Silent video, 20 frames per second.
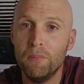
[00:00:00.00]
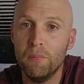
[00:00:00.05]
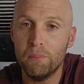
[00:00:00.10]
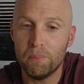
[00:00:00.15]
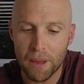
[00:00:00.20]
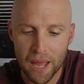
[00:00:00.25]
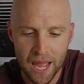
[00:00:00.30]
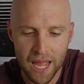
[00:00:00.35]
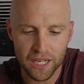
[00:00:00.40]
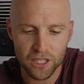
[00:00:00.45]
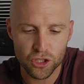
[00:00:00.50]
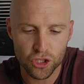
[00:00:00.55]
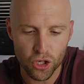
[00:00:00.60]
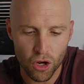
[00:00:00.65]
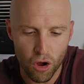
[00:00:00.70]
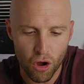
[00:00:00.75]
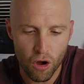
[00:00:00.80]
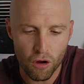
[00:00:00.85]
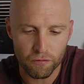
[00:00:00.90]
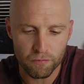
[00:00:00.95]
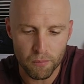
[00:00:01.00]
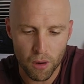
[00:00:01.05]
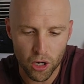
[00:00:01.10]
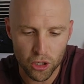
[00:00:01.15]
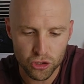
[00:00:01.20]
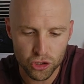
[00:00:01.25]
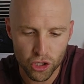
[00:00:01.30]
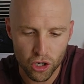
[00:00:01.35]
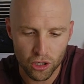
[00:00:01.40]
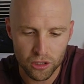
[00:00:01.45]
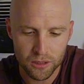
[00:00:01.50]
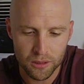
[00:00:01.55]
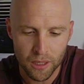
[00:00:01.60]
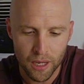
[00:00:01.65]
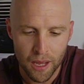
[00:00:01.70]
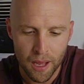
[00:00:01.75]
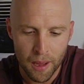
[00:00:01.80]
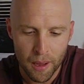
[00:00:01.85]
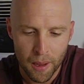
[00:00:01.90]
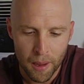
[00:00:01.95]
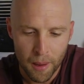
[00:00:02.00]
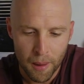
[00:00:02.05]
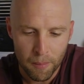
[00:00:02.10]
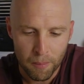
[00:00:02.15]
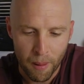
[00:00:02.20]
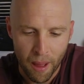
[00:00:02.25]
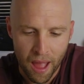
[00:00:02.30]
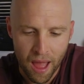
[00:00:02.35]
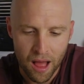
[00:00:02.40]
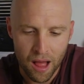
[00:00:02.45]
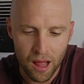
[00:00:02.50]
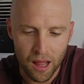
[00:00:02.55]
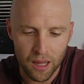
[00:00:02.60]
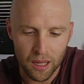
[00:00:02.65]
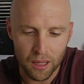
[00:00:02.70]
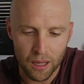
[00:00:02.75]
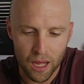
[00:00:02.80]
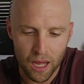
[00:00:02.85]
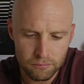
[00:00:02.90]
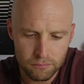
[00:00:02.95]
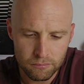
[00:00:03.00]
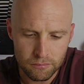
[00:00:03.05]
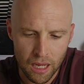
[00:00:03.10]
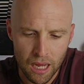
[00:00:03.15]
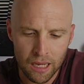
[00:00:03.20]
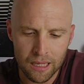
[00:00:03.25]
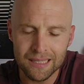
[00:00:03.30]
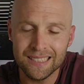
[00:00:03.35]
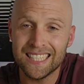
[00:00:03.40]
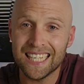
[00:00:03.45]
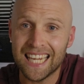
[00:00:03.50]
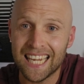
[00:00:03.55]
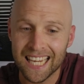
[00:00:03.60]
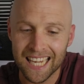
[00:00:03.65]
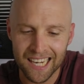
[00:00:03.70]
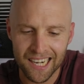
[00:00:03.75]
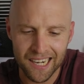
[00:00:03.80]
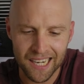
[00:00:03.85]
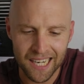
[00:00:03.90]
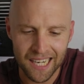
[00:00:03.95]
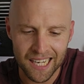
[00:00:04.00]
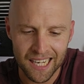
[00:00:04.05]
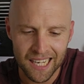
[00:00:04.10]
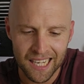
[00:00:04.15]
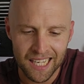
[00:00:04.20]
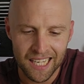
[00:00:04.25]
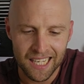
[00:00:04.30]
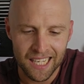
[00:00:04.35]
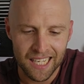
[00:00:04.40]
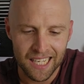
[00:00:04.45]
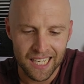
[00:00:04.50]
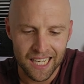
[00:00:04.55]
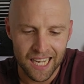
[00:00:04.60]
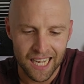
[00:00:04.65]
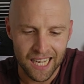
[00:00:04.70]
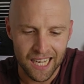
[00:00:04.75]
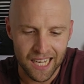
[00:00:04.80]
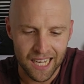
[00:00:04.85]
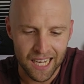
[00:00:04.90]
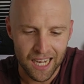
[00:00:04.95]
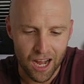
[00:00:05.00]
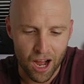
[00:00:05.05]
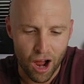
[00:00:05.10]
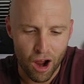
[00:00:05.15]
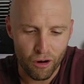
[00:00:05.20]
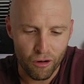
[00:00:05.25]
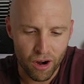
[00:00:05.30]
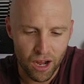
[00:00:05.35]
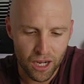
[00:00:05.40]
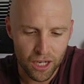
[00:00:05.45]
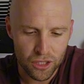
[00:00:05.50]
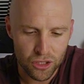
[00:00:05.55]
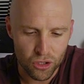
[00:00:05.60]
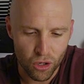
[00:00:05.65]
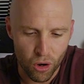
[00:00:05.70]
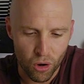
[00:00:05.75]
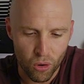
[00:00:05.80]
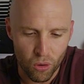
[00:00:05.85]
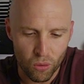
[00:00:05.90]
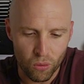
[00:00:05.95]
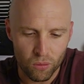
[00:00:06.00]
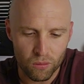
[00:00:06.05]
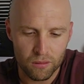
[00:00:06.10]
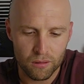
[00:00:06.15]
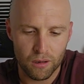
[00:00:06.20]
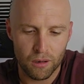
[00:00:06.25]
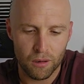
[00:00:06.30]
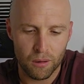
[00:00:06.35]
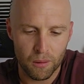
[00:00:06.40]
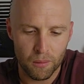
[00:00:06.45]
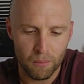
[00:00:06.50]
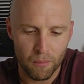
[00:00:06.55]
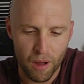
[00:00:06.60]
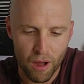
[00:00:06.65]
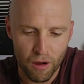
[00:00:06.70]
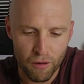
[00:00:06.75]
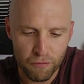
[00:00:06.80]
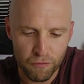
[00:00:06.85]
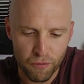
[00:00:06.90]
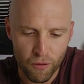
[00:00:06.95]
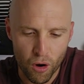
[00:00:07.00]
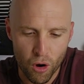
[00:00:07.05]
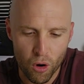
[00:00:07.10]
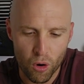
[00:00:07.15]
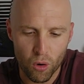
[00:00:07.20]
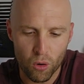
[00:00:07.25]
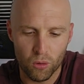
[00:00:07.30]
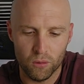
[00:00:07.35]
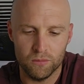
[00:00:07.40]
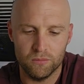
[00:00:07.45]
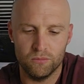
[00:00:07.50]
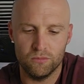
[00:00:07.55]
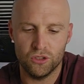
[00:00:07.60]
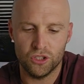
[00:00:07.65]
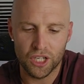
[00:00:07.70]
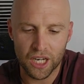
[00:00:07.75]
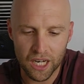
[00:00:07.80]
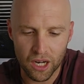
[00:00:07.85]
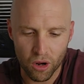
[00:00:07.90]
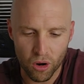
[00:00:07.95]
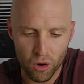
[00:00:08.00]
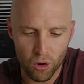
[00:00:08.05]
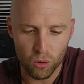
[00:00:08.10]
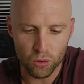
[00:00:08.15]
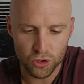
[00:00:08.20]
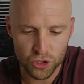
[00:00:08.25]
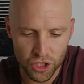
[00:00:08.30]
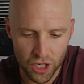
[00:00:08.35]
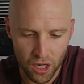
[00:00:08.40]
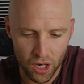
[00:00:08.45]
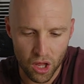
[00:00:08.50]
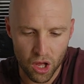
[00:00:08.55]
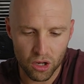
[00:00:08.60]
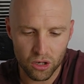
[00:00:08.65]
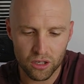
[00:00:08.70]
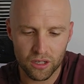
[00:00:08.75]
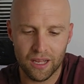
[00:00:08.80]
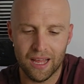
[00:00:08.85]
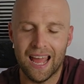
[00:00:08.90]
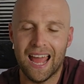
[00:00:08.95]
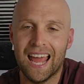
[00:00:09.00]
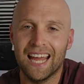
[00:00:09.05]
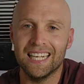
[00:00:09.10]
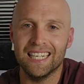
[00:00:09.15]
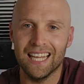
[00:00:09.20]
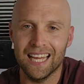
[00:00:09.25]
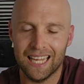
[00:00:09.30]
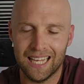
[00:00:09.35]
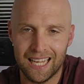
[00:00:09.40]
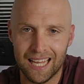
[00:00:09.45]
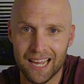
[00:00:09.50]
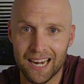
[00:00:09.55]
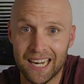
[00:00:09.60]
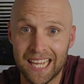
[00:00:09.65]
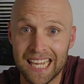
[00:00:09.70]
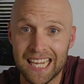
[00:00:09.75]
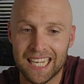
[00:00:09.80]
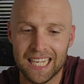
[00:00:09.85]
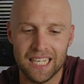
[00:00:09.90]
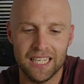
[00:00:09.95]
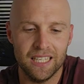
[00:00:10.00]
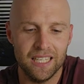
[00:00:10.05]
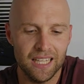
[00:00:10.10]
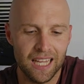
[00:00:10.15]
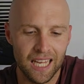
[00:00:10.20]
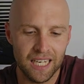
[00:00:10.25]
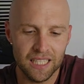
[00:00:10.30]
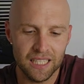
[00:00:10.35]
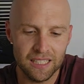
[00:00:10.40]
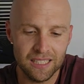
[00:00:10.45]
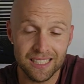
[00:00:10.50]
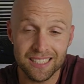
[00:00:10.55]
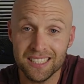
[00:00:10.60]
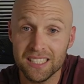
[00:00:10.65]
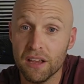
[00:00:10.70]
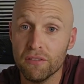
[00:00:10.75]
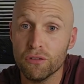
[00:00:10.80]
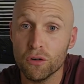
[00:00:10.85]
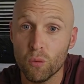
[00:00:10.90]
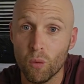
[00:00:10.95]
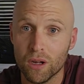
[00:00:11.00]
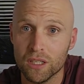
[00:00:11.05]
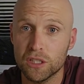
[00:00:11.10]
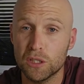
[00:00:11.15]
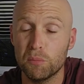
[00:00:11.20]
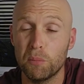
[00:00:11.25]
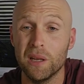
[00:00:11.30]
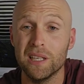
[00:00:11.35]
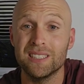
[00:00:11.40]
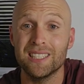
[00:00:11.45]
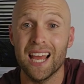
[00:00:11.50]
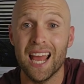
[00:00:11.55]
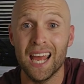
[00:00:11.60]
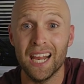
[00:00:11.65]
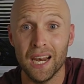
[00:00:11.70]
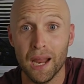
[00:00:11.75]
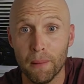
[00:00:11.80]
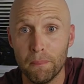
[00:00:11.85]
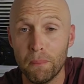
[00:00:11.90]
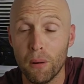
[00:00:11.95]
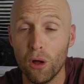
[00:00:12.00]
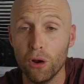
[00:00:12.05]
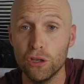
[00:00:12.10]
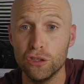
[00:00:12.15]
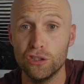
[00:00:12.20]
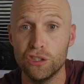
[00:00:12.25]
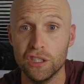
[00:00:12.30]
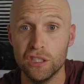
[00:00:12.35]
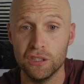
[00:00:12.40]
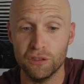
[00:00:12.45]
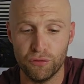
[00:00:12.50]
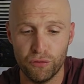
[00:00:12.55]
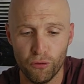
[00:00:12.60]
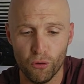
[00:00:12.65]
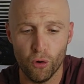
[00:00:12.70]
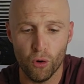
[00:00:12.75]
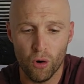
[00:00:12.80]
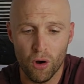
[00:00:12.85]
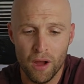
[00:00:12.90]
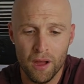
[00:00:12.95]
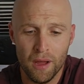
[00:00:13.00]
bench of Marchand, Bale, Aldeghiri, Arado, Murpho, Jigo, Geelong, and Lagarik. That is a 7-1 split, and apologies for